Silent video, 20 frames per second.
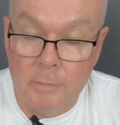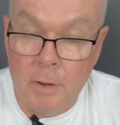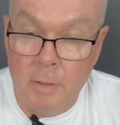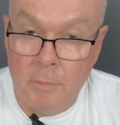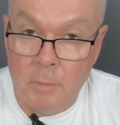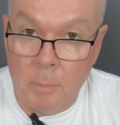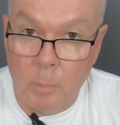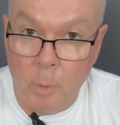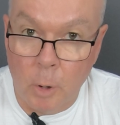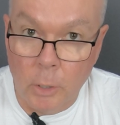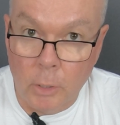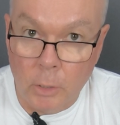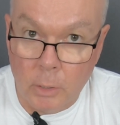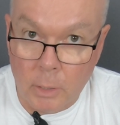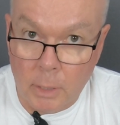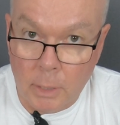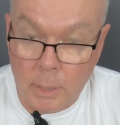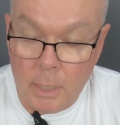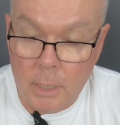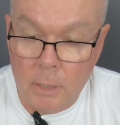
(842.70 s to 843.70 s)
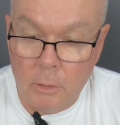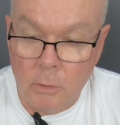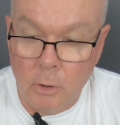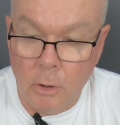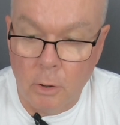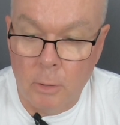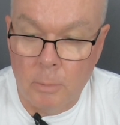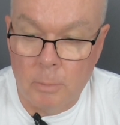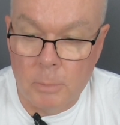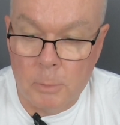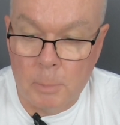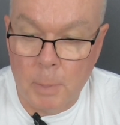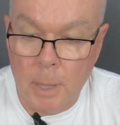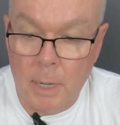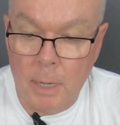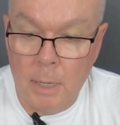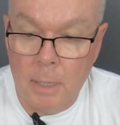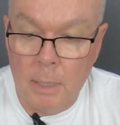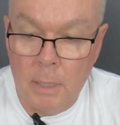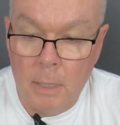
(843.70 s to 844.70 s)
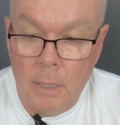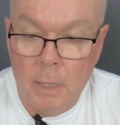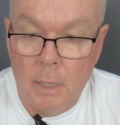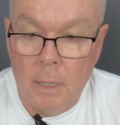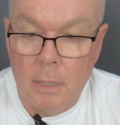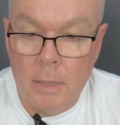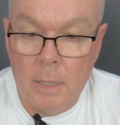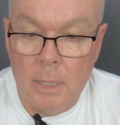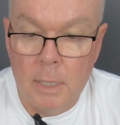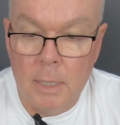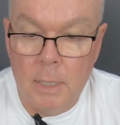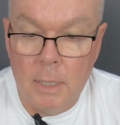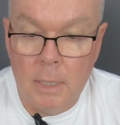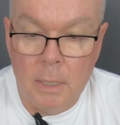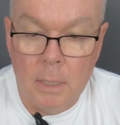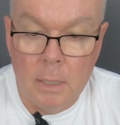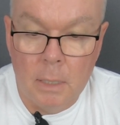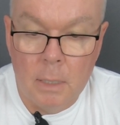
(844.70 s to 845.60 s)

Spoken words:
never broken a Kincrome spanner. The